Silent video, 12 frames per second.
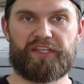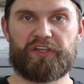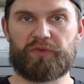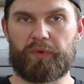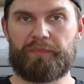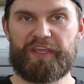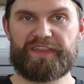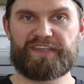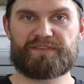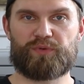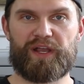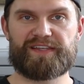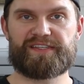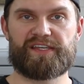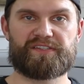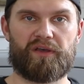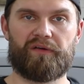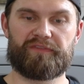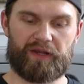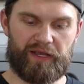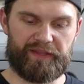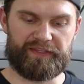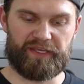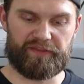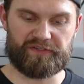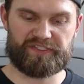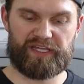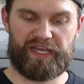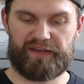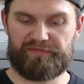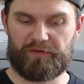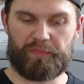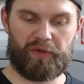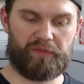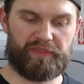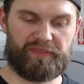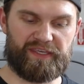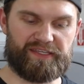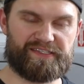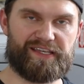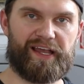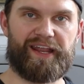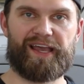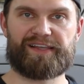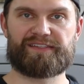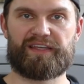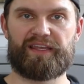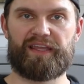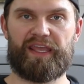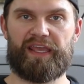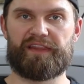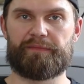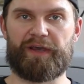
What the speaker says: you can repeat this process over on the other side for both the side accent and the